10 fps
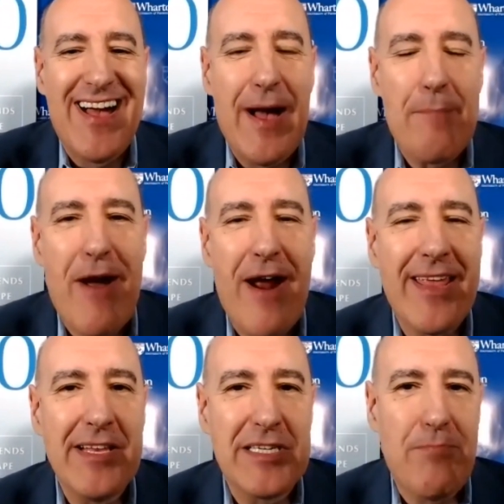uh,
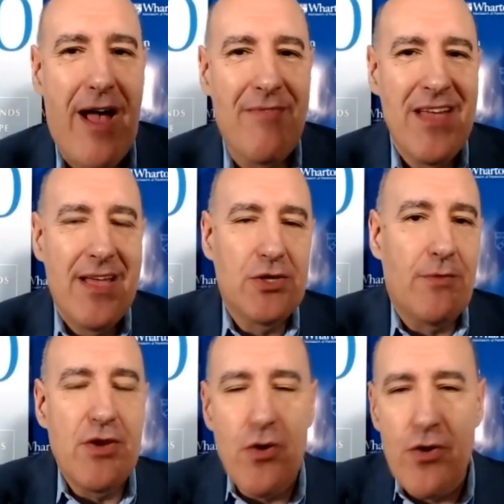parking spot
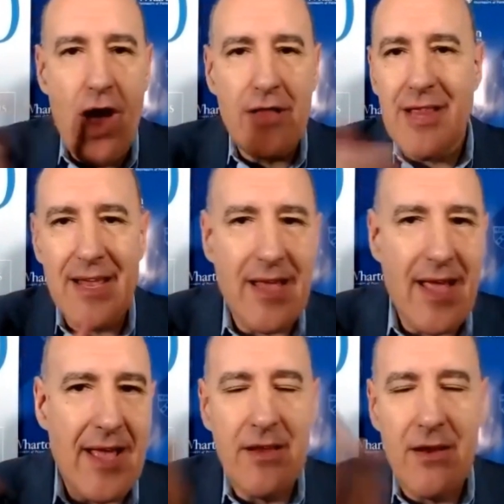so that you're not like,
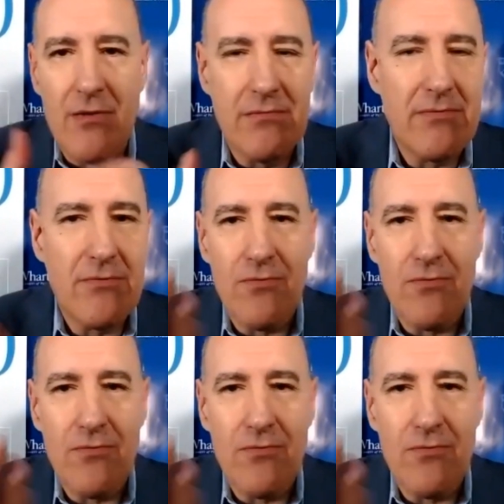uh, you know,